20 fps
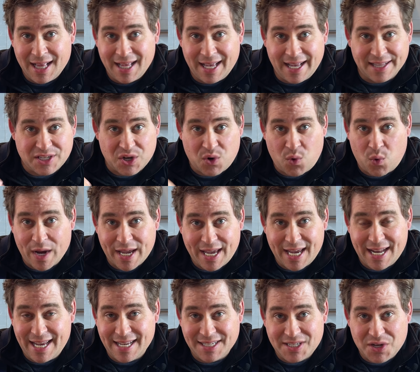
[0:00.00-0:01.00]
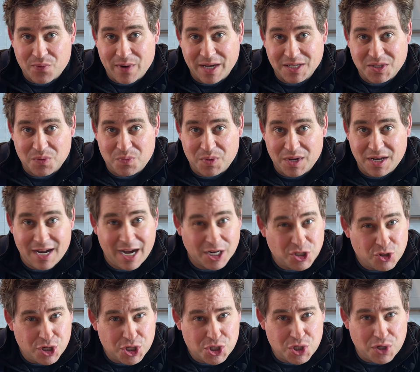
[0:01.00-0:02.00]
It's a quick and easy recipe, not
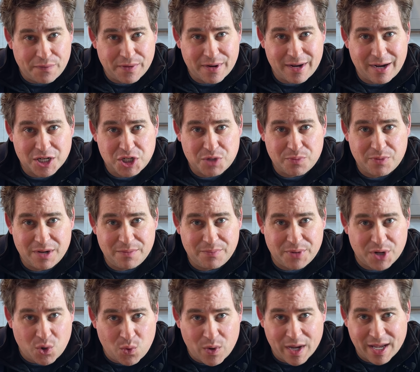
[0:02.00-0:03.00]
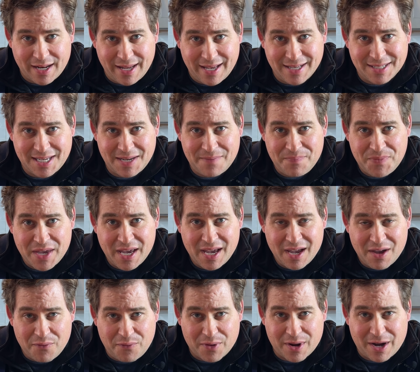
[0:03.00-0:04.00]
traditional focaccia bread, but a quick and easy
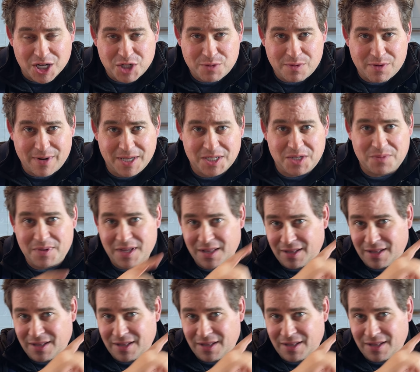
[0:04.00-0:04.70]
focaccia bread recipe.